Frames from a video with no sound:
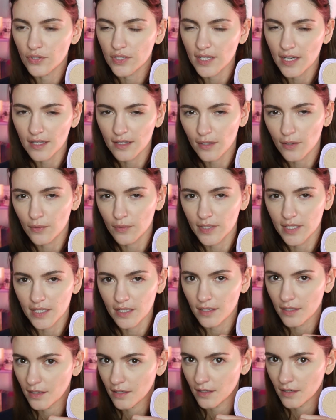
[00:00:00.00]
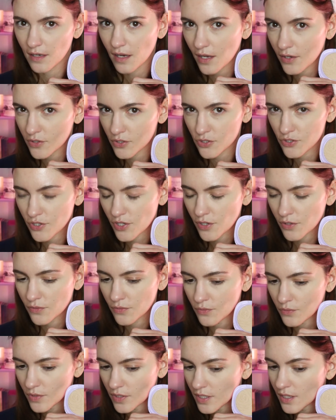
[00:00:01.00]
yellow leaning
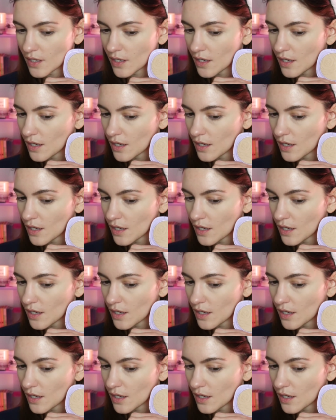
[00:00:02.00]
undertone,